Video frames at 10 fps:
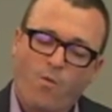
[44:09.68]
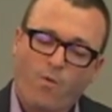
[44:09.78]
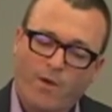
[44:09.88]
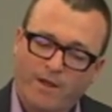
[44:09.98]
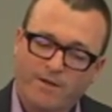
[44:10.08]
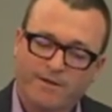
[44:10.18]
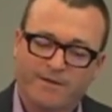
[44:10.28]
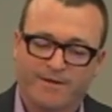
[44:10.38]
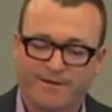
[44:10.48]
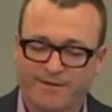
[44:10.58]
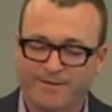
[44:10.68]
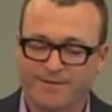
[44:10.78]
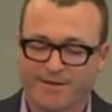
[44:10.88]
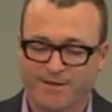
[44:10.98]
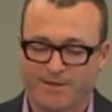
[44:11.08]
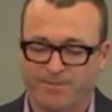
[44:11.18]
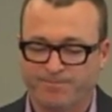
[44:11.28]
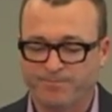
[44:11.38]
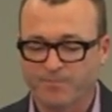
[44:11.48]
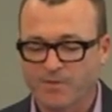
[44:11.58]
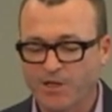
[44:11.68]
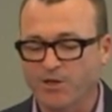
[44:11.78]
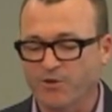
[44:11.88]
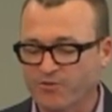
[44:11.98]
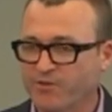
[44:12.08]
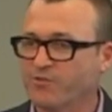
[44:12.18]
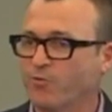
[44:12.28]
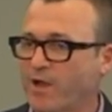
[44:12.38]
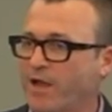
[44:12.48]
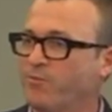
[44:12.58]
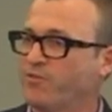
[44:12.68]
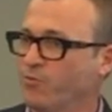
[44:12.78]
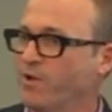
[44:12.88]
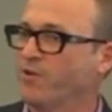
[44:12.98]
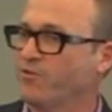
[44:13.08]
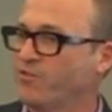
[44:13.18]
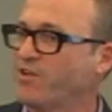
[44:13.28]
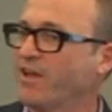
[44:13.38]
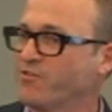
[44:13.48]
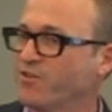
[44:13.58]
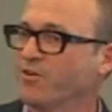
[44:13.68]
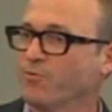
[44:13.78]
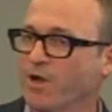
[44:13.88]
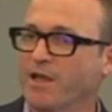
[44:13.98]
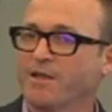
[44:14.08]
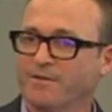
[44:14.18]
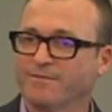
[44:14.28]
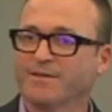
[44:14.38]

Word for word: Well, um, you know, so this grabs the reader's attention, right?